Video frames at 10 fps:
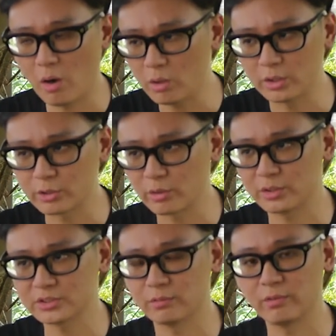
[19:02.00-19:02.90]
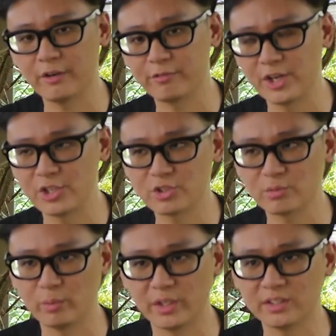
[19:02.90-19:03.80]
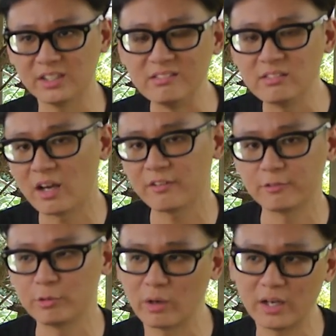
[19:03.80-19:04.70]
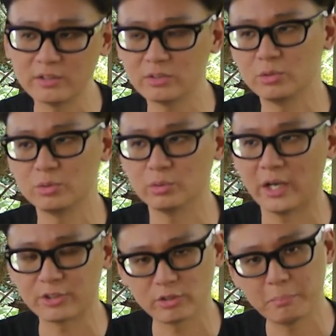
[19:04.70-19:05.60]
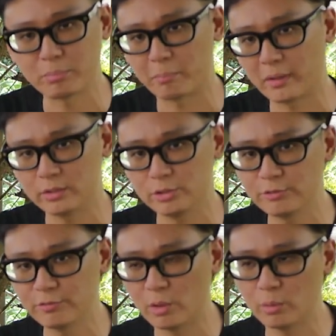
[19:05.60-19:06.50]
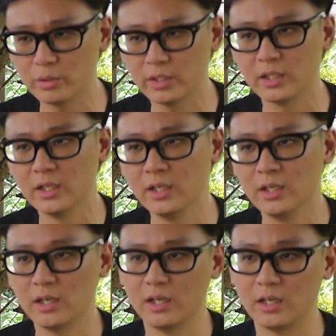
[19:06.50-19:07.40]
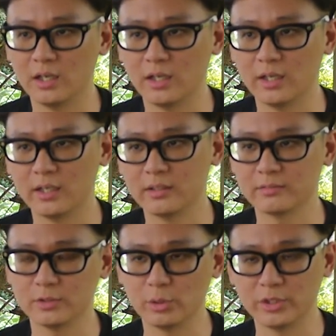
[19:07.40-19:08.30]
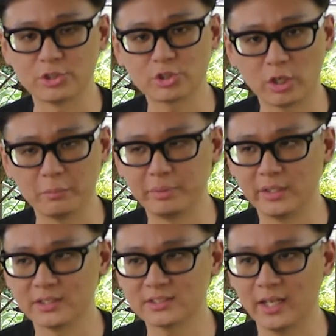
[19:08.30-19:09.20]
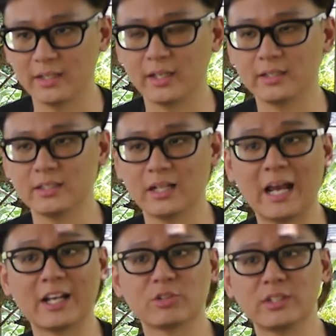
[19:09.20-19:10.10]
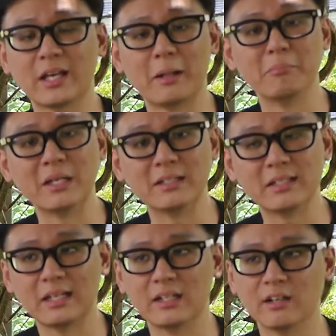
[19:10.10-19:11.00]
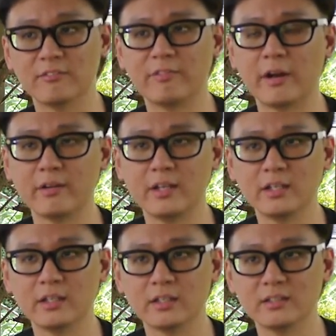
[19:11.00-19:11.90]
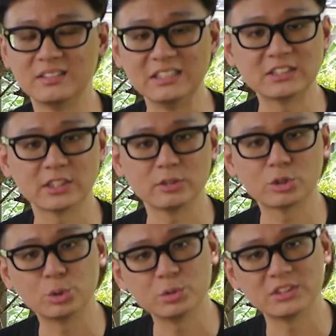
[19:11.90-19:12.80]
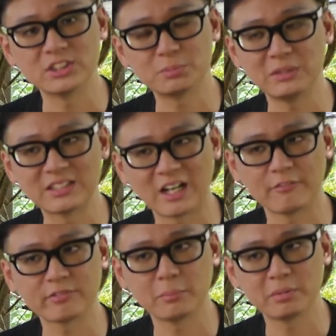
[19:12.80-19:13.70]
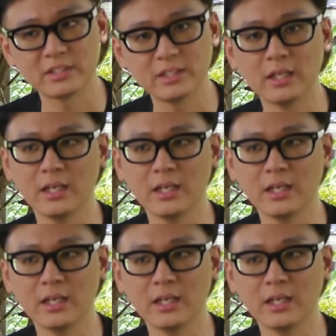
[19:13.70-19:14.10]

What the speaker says: all across the rev range, with enough grunt to actually propel you forward in short bursts, and then it actually can maintain a very decent cruising speed comfortably